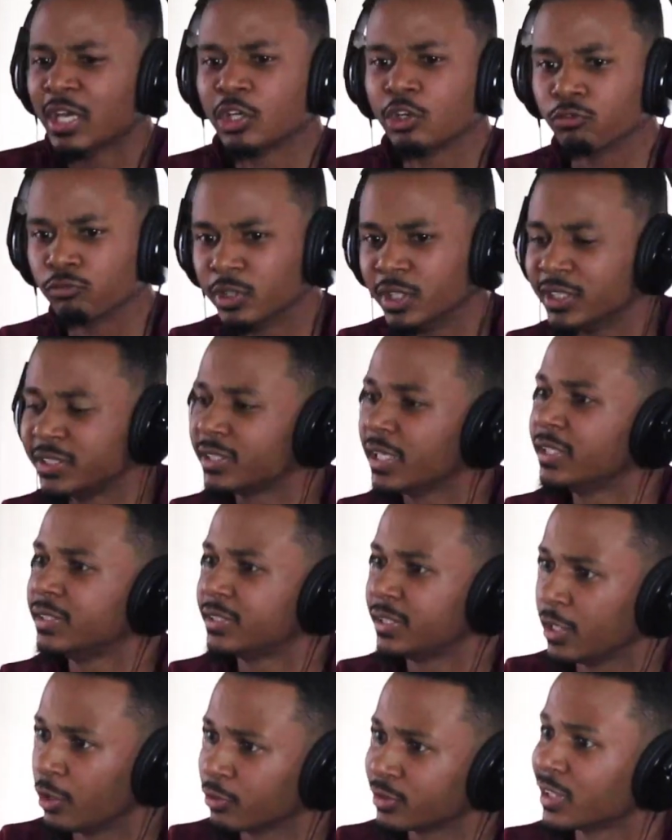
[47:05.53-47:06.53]
The real estate
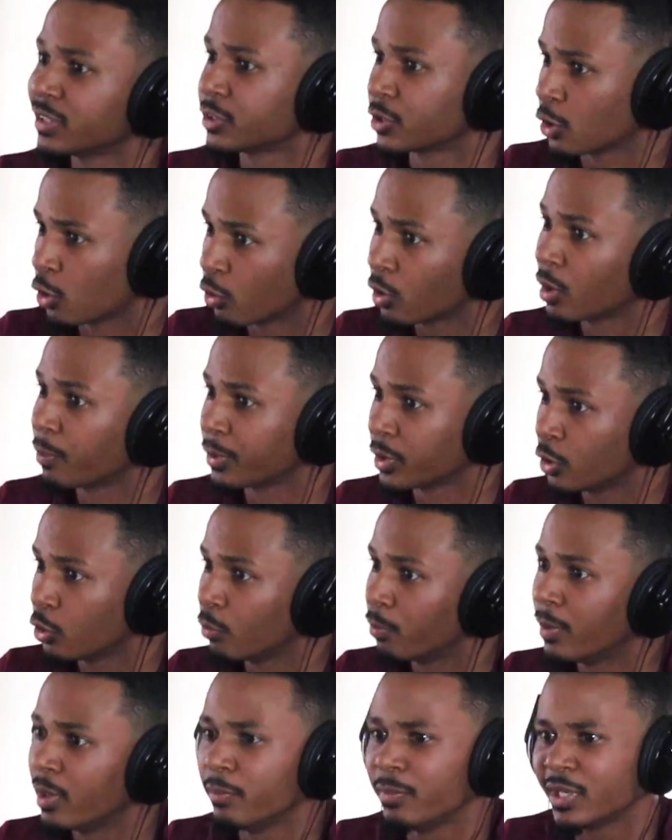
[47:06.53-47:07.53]
sales has slowed up a
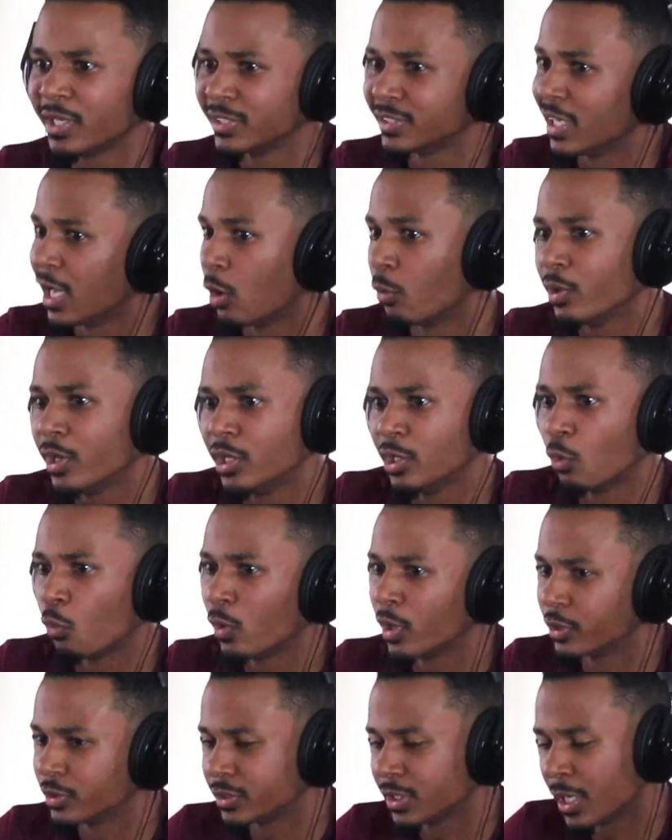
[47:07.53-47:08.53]
little bit because now we in the
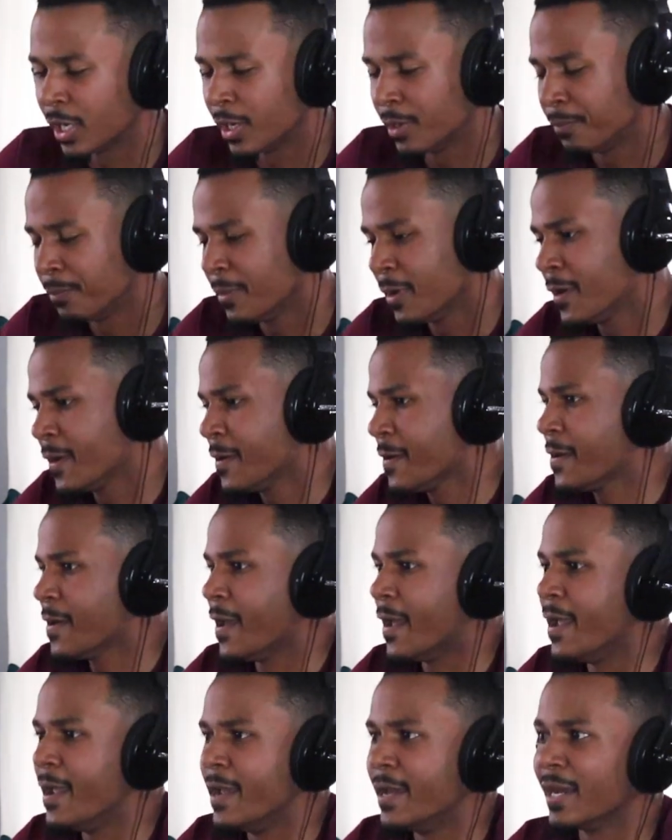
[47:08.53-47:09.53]
wintertime.
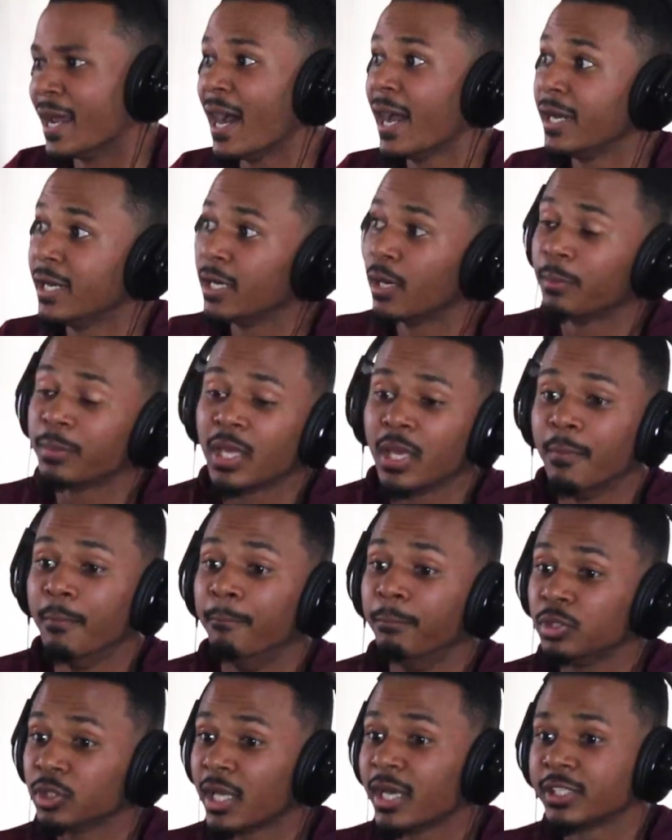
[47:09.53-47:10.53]
And I ended up getting
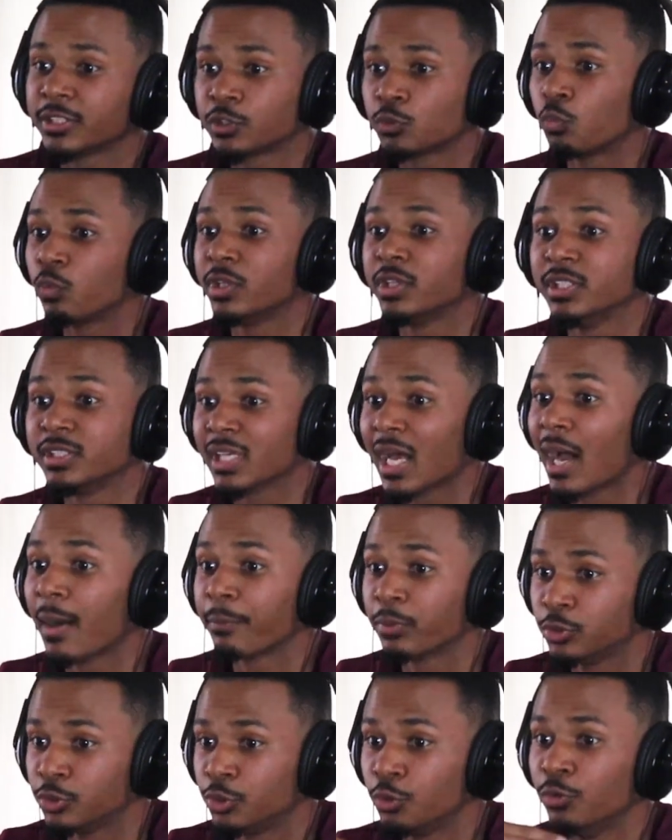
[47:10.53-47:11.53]
blessed with this
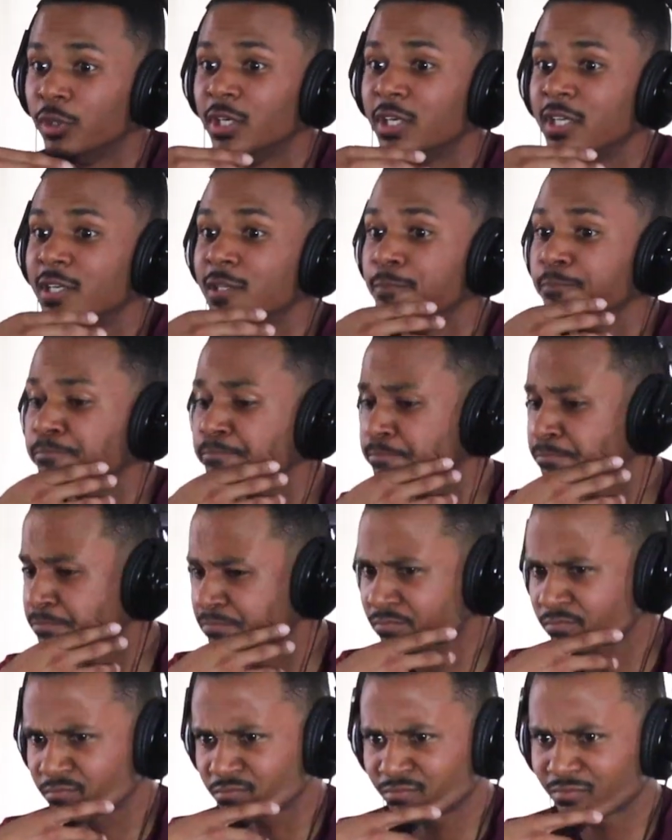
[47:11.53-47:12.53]
opportunity
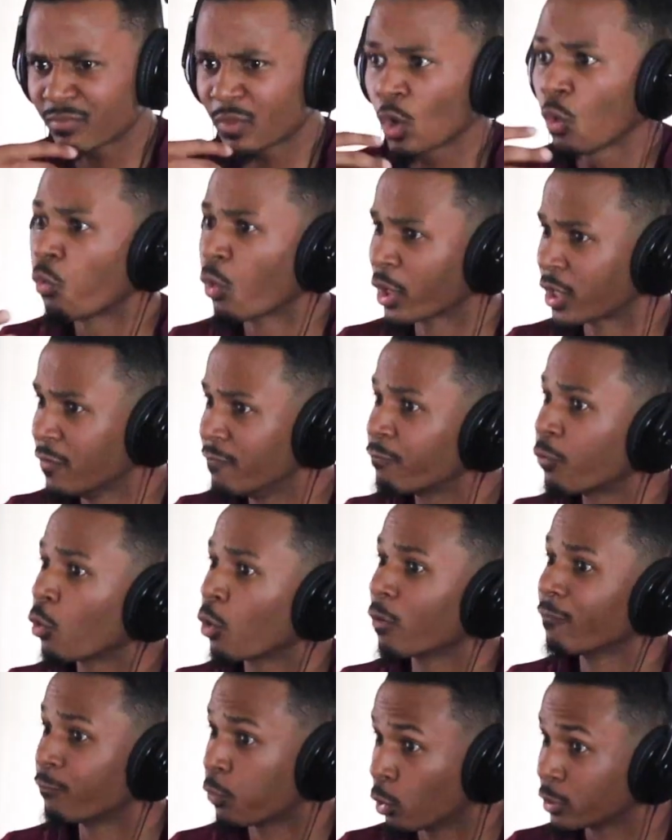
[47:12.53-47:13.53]
working
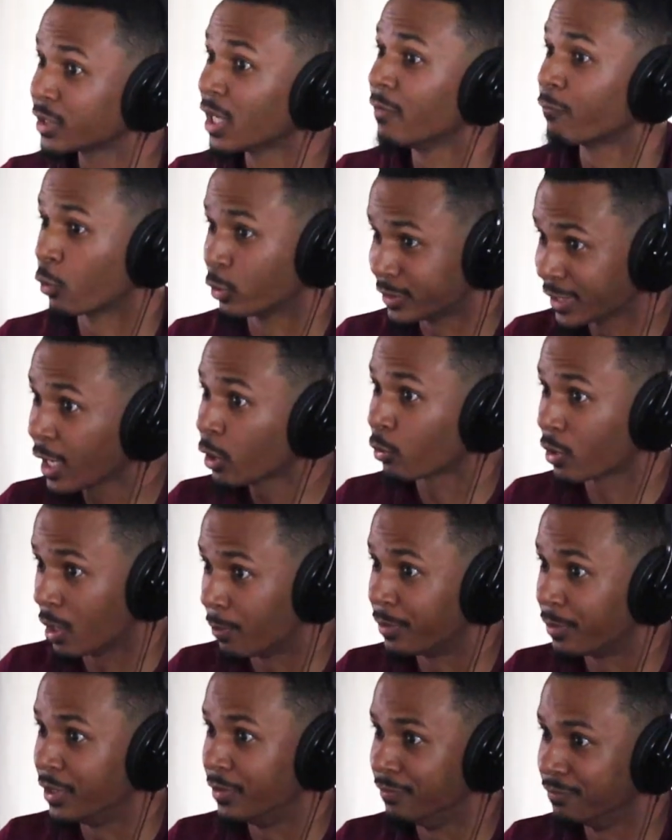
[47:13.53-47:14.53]
for full time for a title
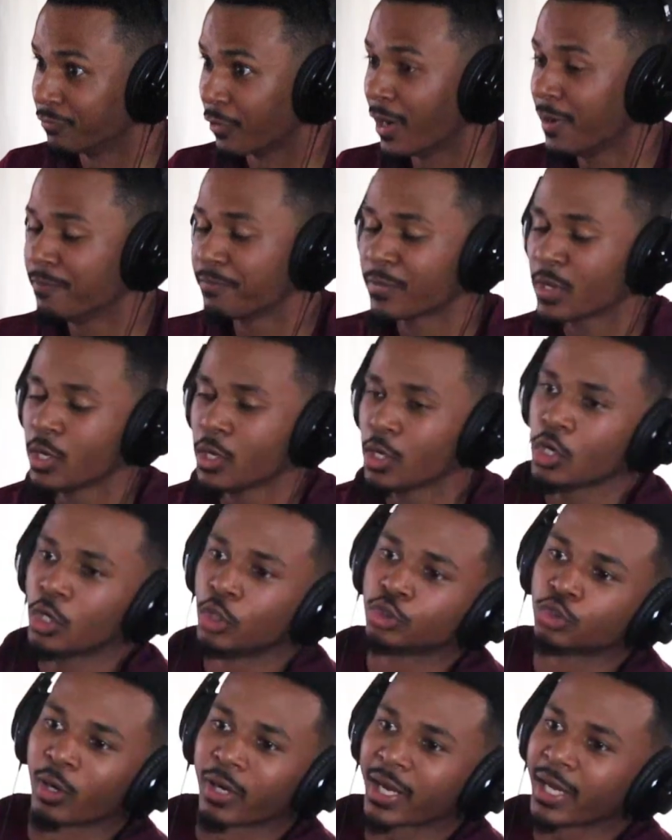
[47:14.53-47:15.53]
company, right?
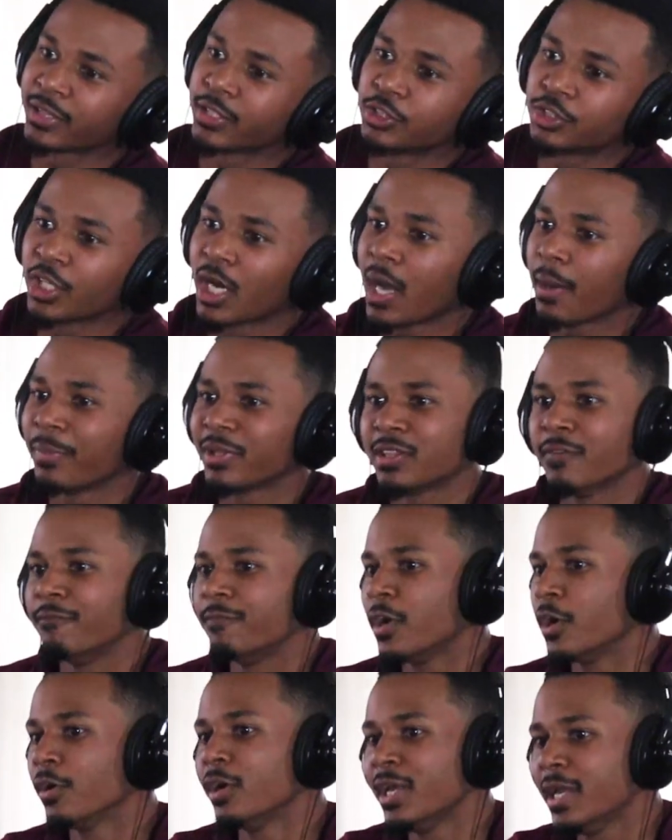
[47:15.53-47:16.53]
So I got the job at the
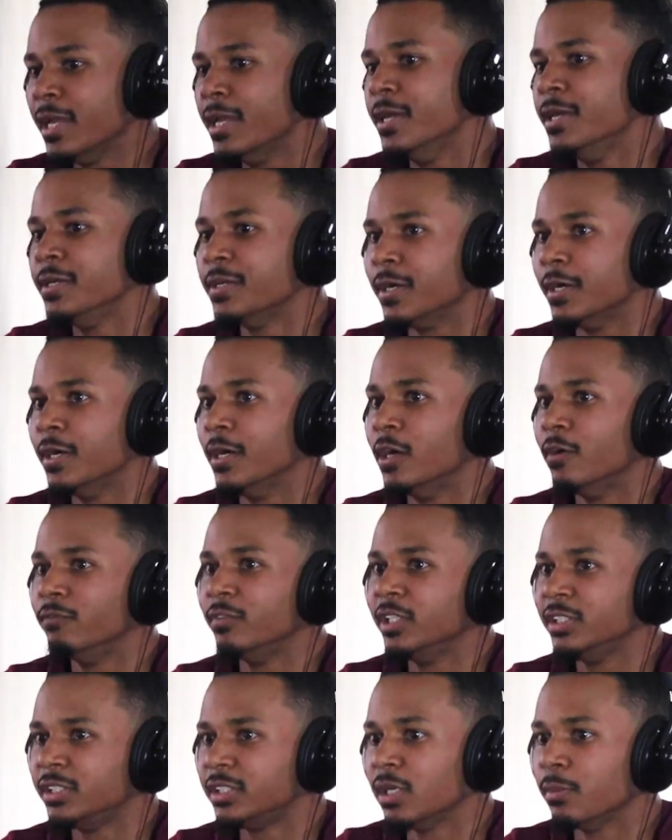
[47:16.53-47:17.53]
very end of
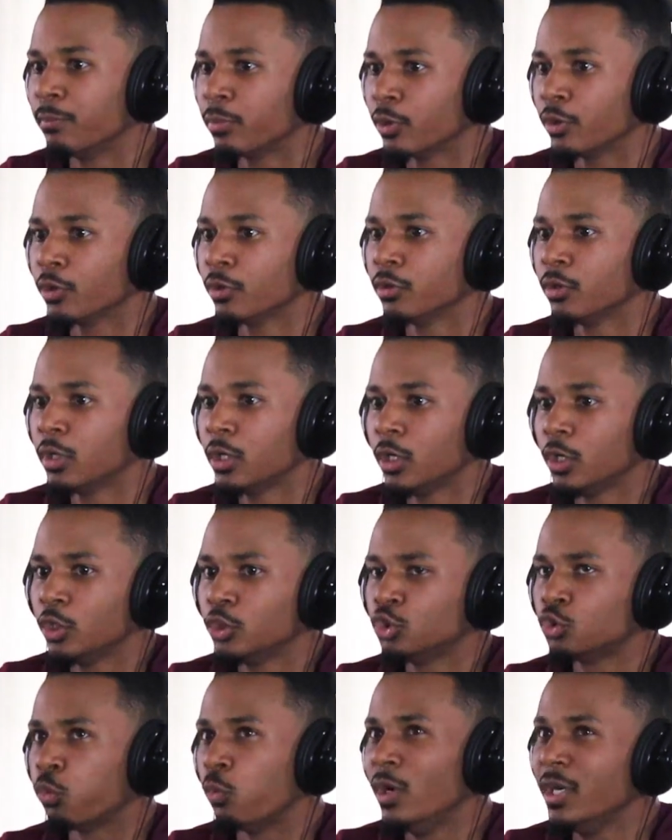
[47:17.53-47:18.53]
December
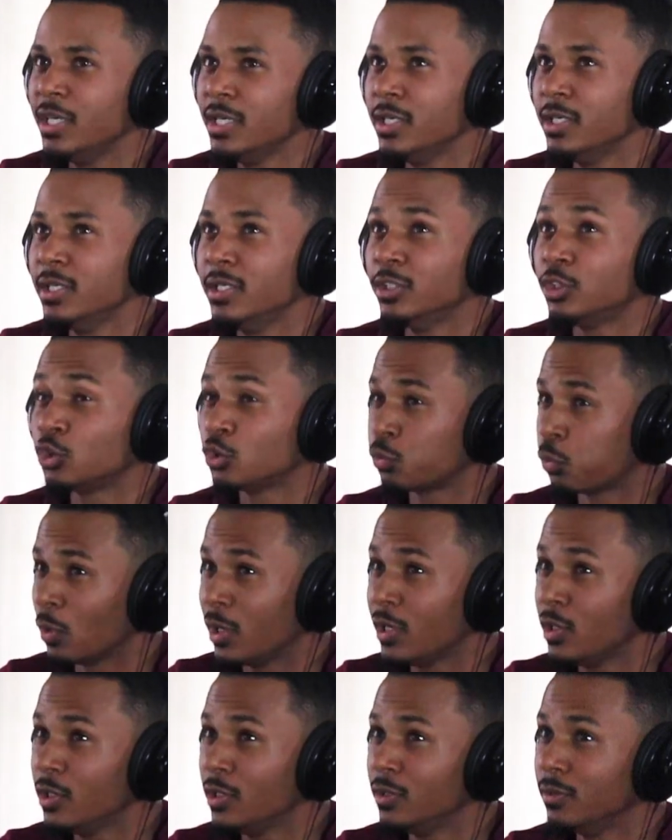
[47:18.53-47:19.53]

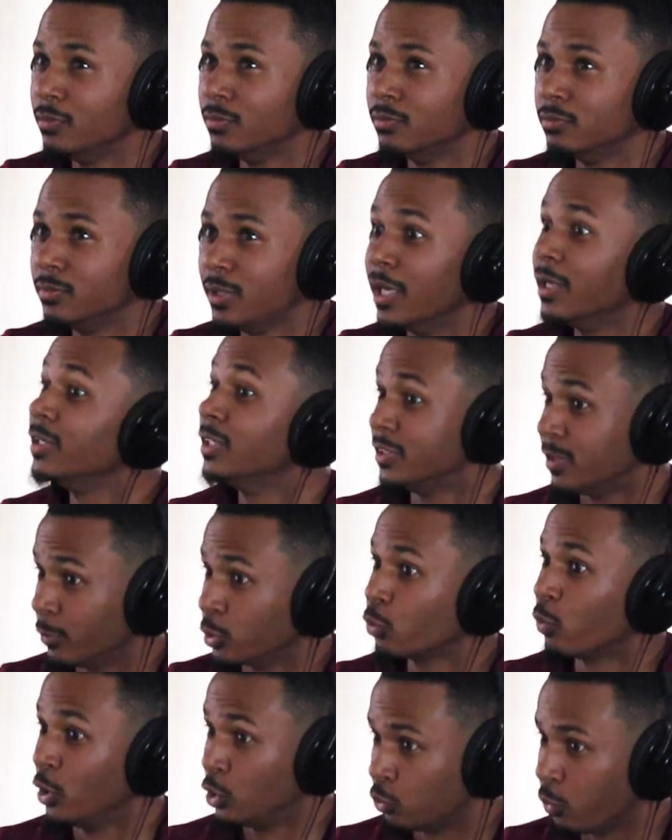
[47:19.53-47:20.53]
2020. Yeah, December
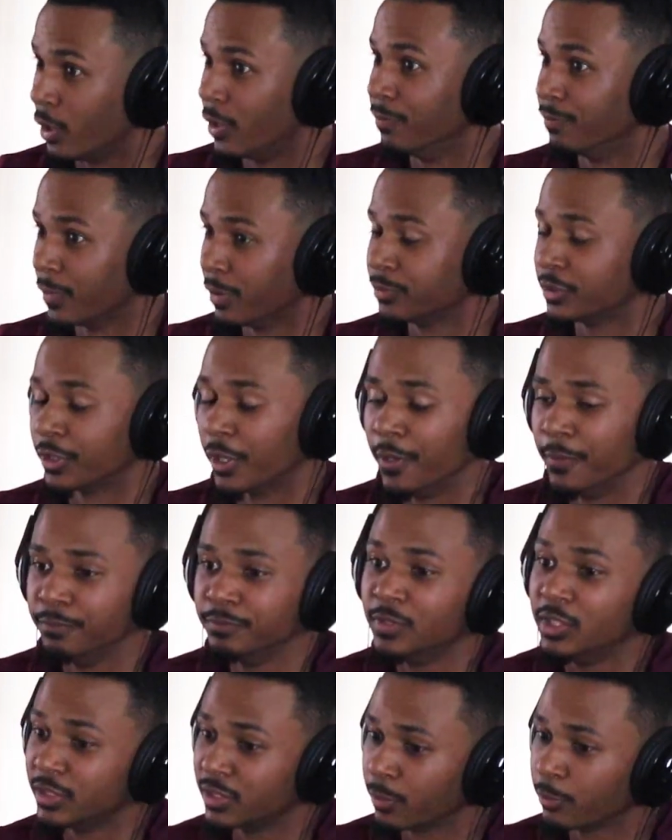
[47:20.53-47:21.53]
2020. I'm sorry,
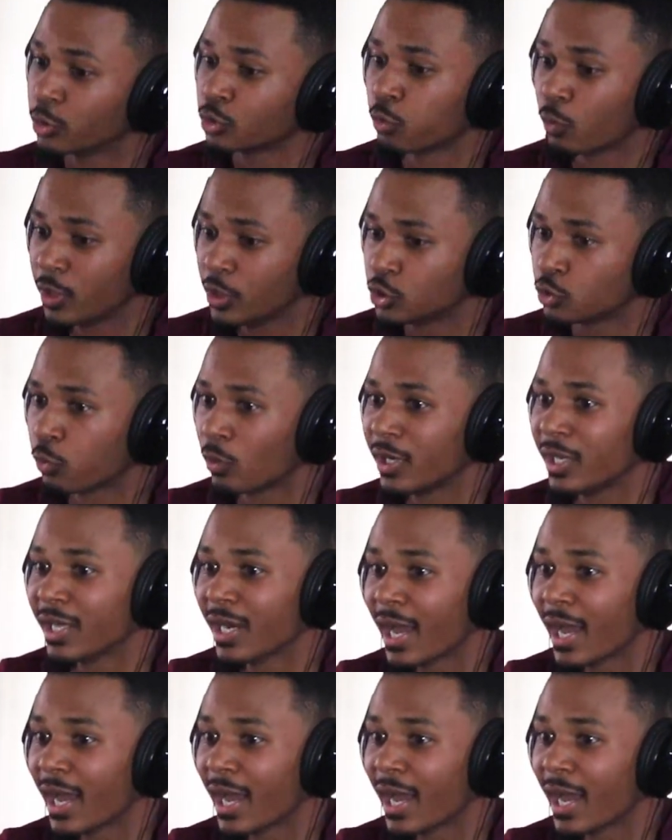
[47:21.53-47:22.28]
December 2020.